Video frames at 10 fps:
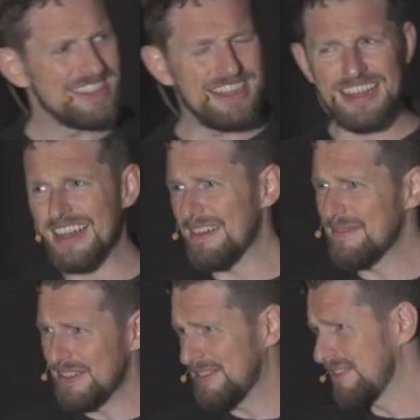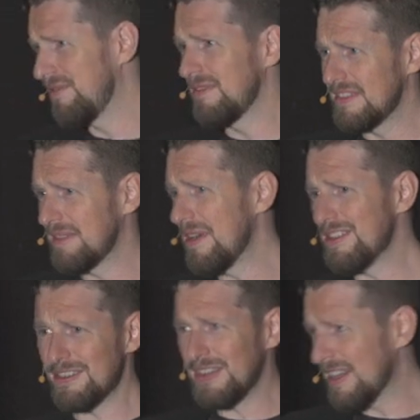Uh, there's some
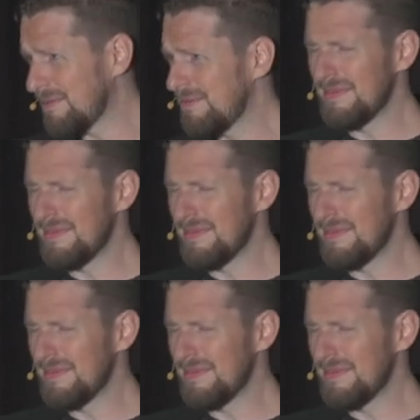other like